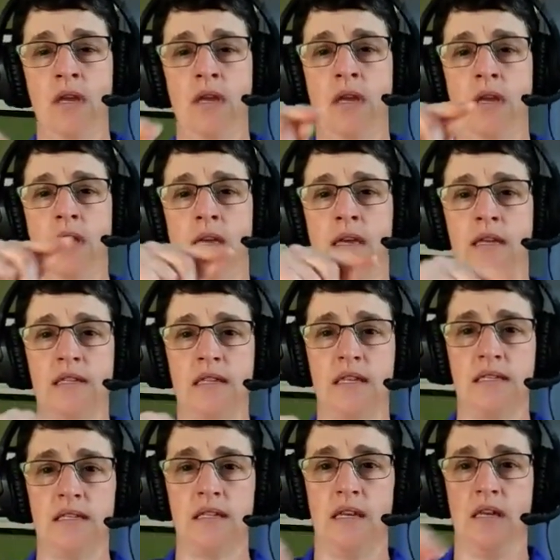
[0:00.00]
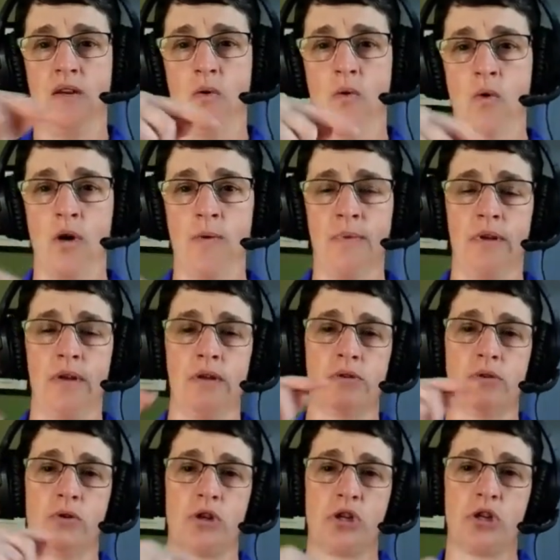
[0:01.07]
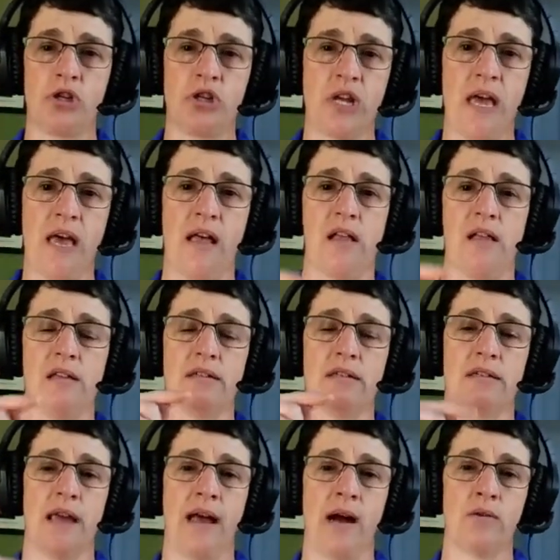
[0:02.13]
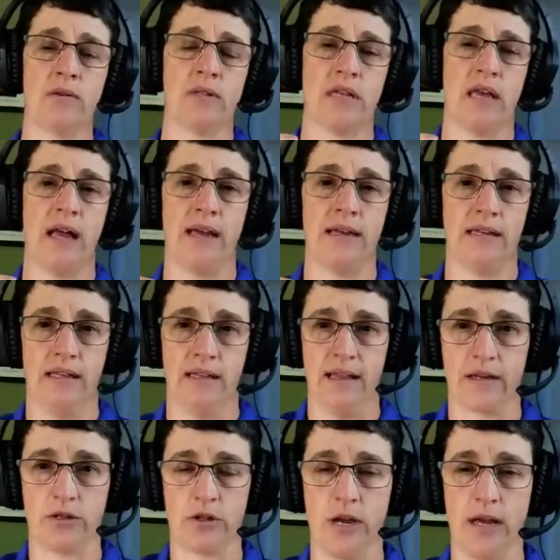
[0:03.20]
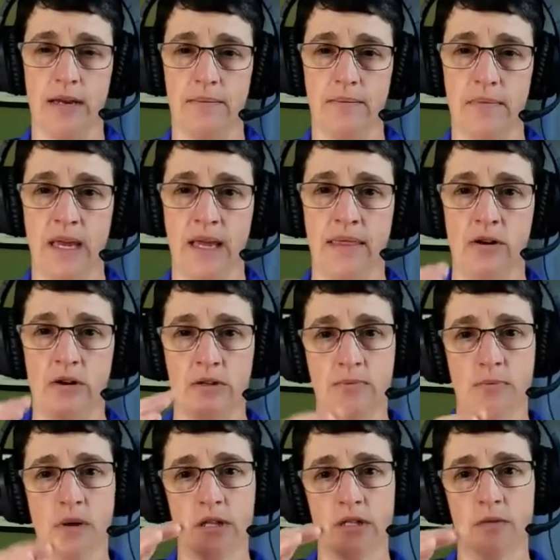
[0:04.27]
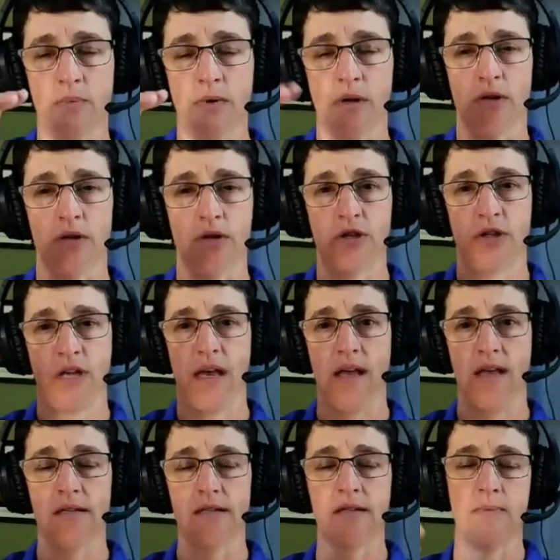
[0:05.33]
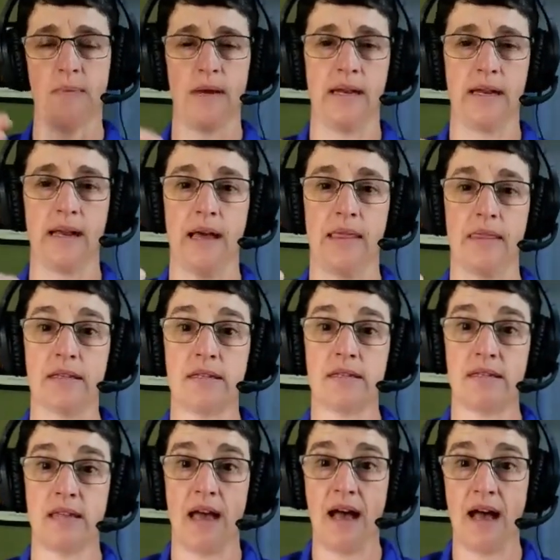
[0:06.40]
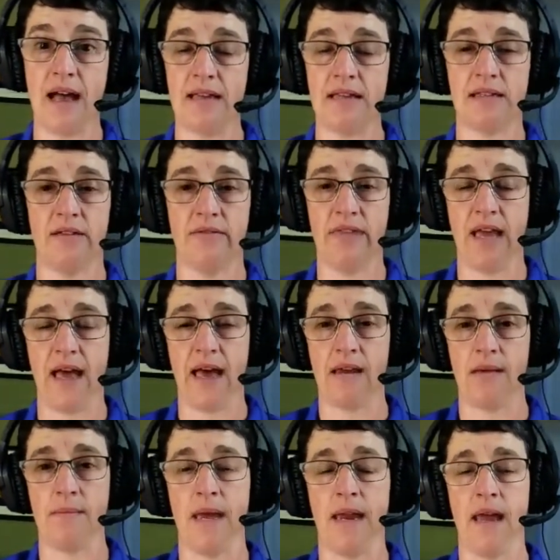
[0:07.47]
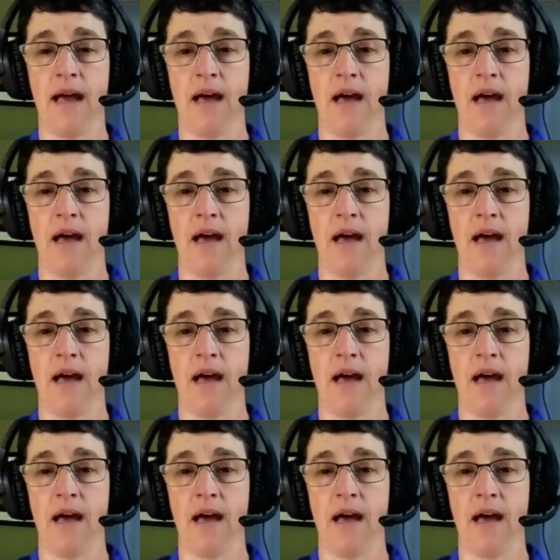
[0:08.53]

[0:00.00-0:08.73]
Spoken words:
exist in orbitals or shells outside the electron. And there's multiple shells depending on the size of the atom and how